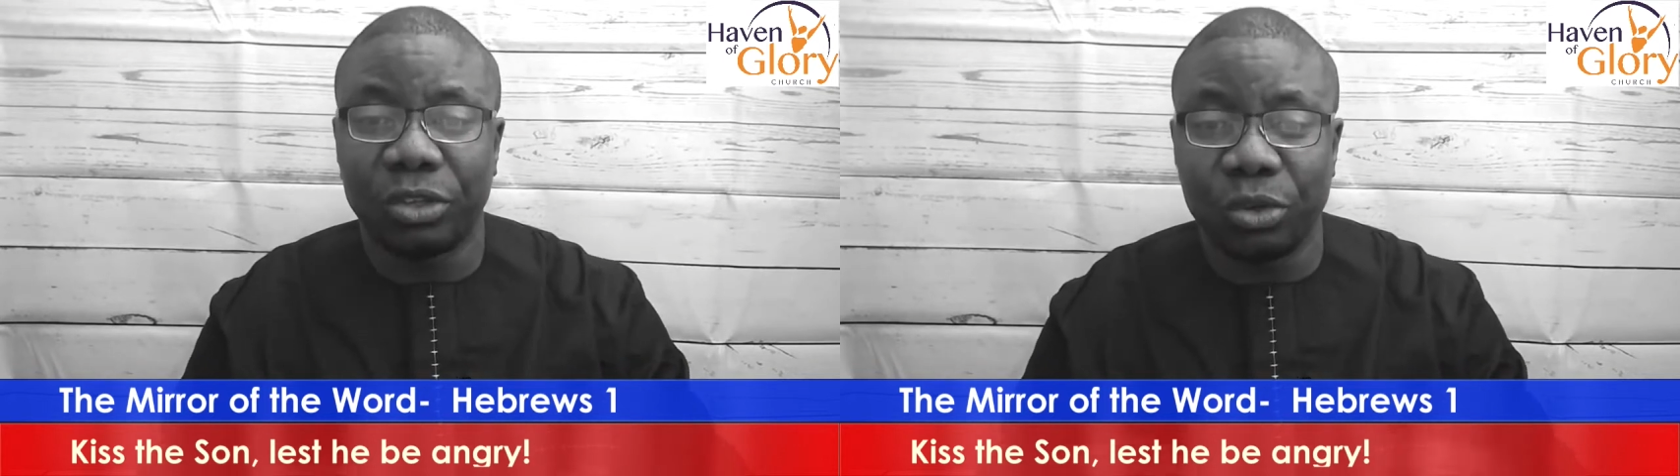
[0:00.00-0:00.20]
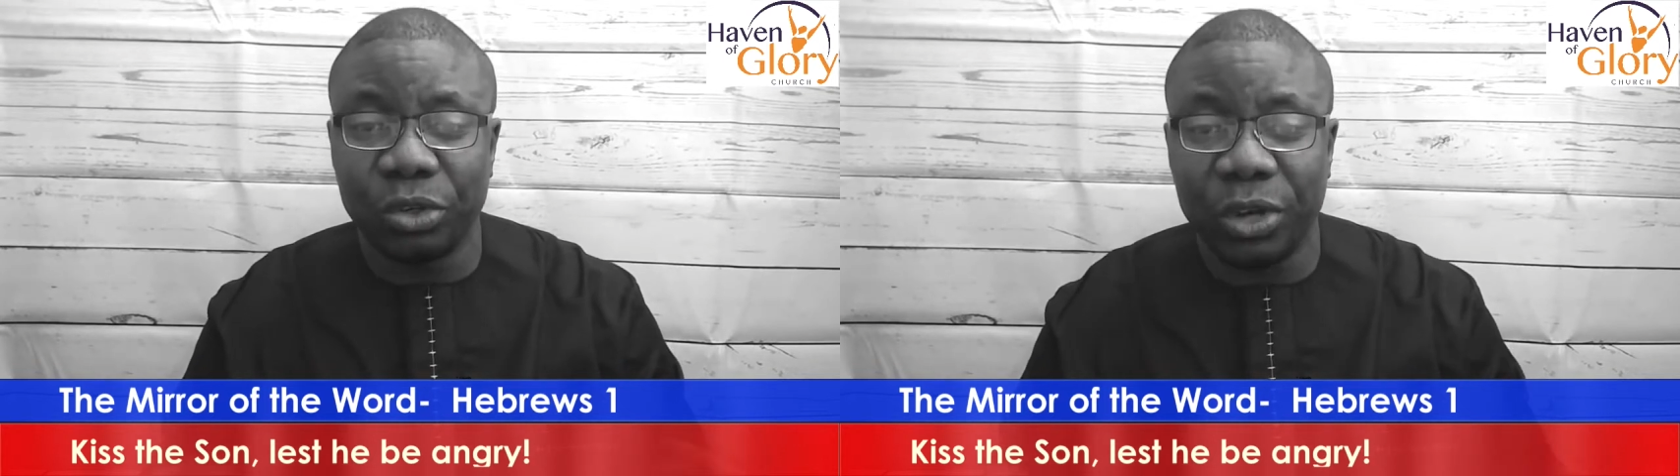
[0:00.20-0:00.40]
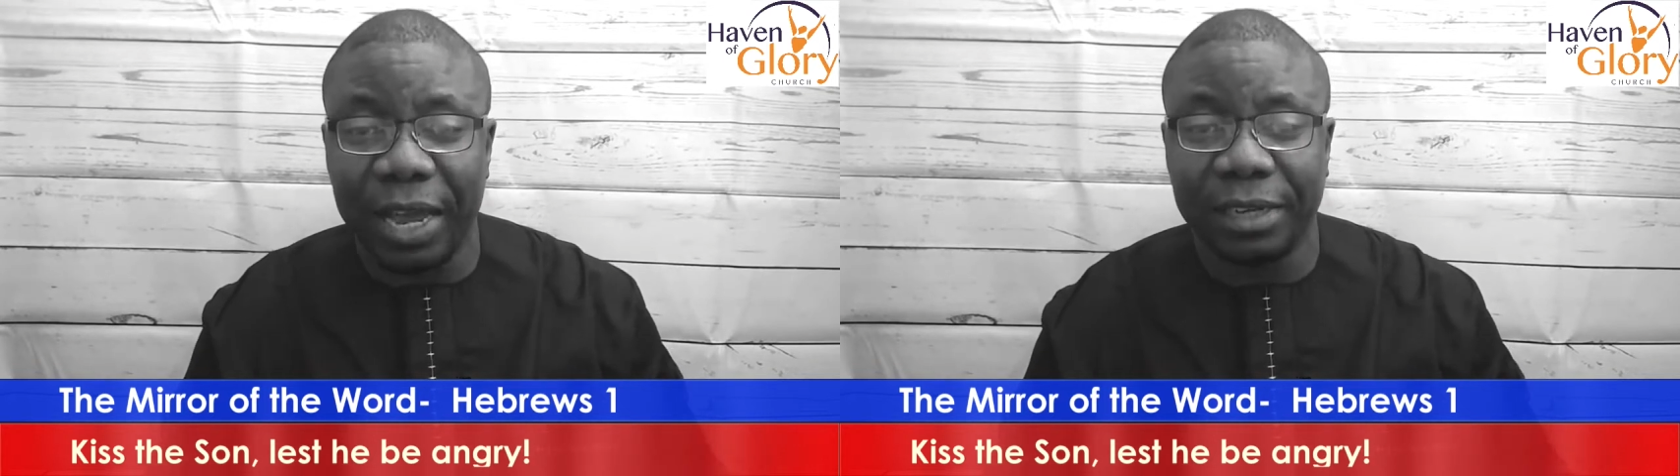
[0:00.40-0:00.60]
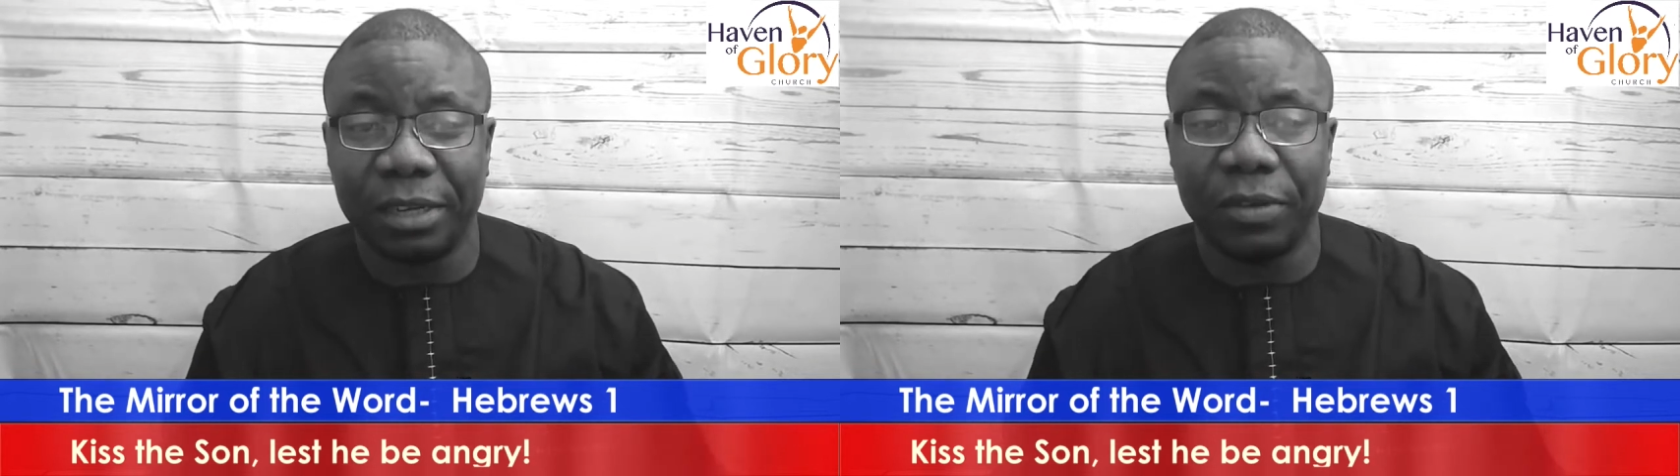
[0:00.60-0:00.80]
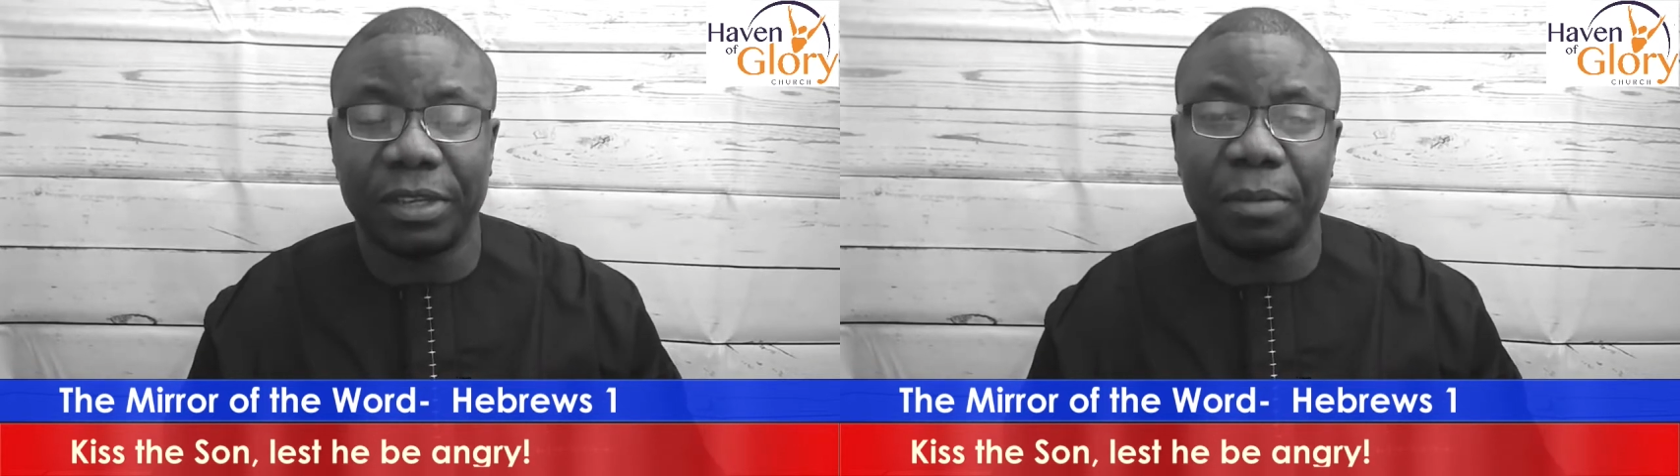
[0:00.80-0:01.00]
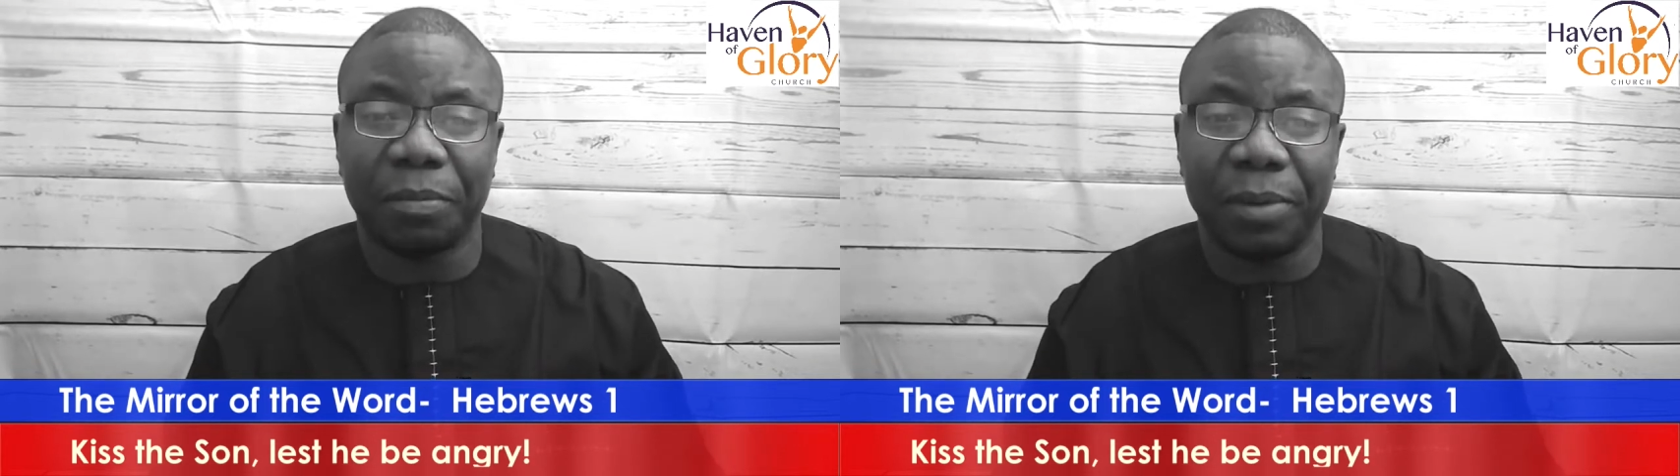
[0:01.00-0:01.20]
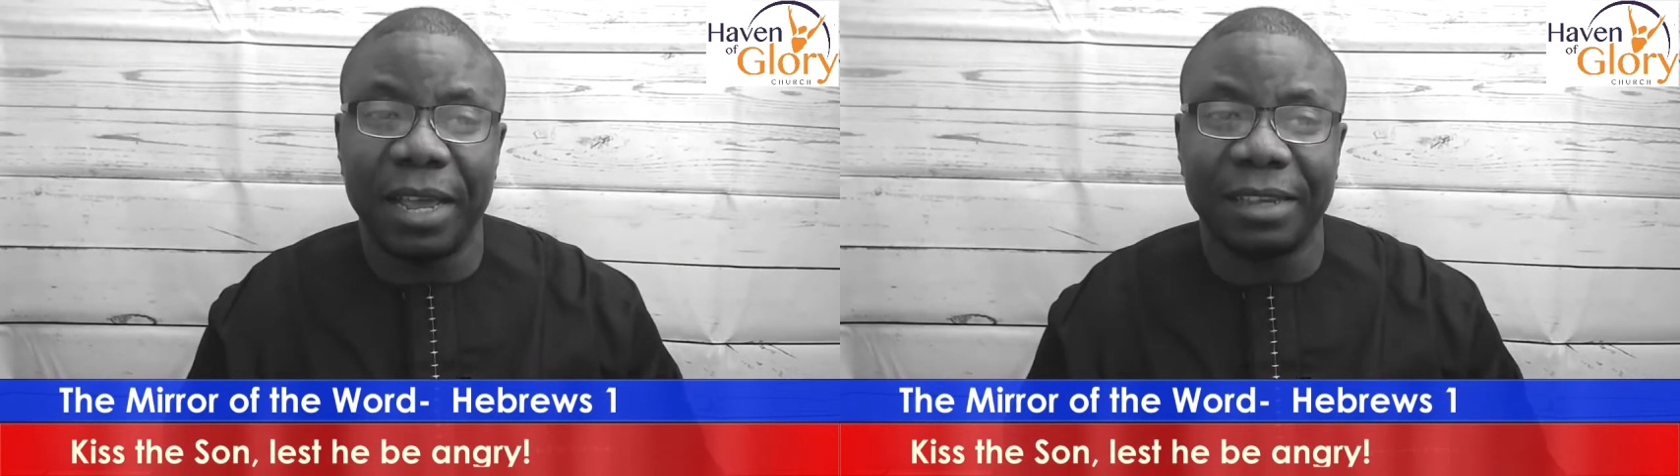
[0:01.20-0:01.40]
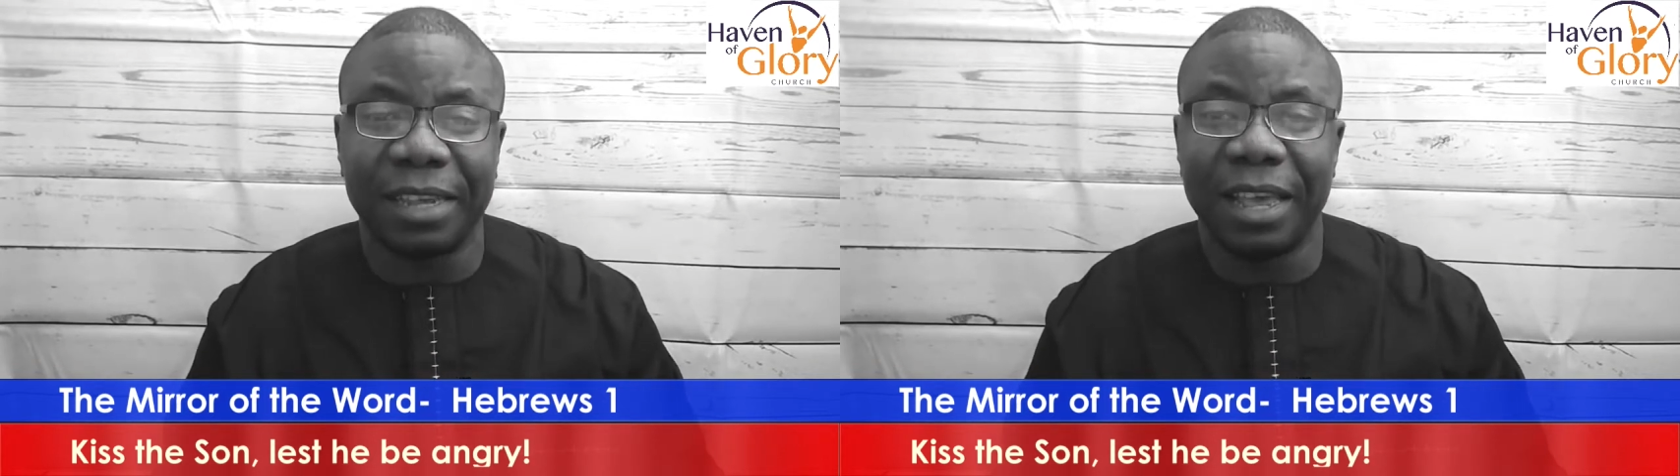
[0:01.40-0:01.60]
social activity
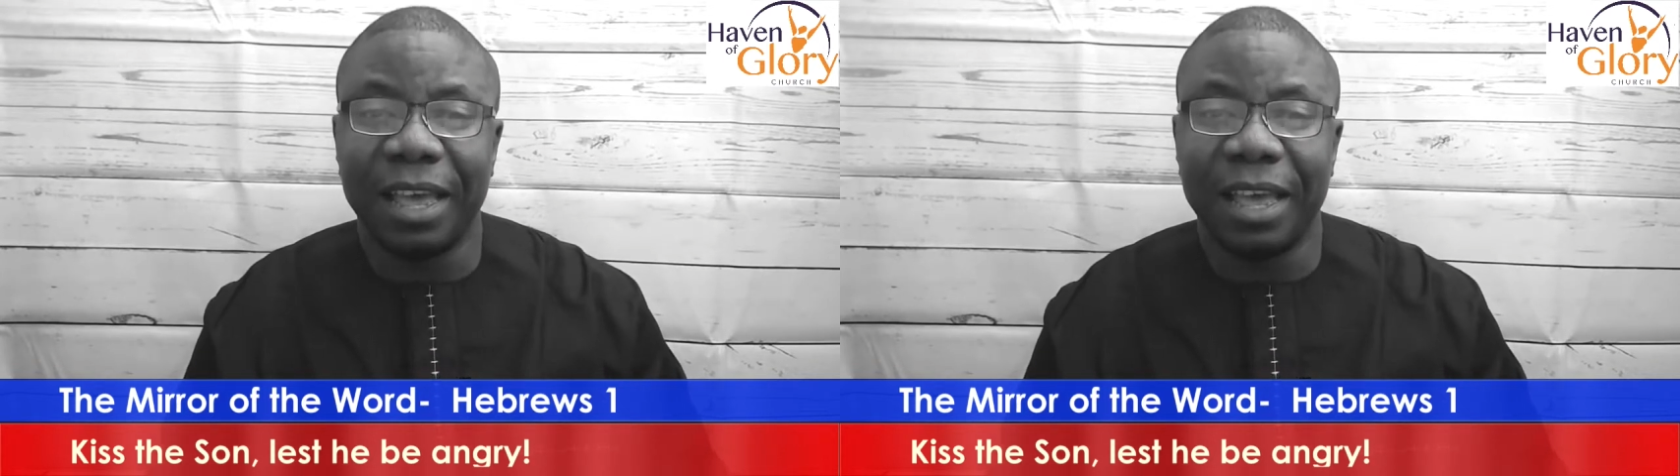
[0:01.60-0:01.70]
please